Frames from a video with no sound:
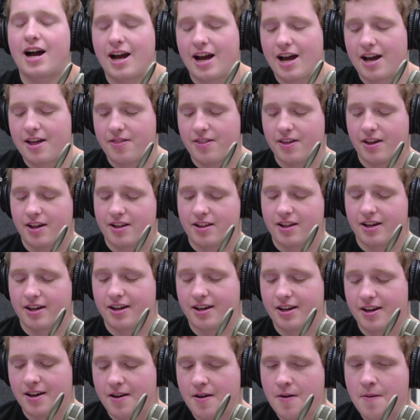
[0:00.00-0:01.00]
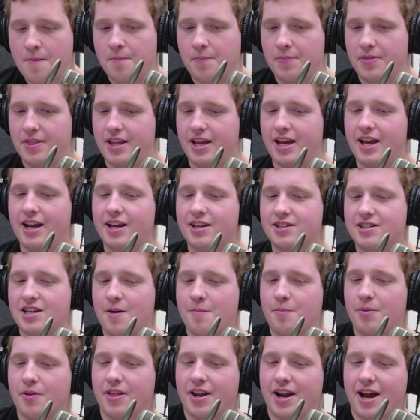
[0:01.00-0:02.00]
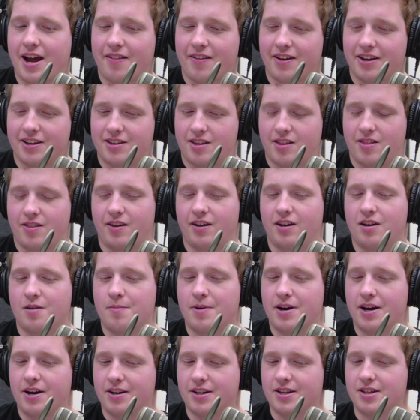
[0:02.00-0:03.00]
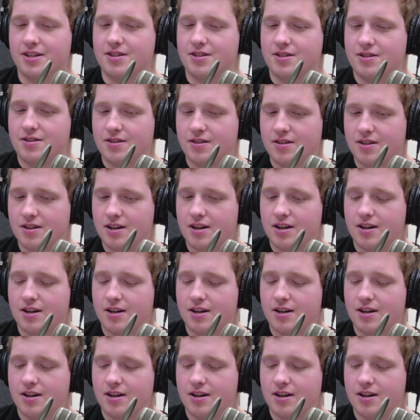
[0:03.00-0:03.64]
I think, like, an example that I like to think about is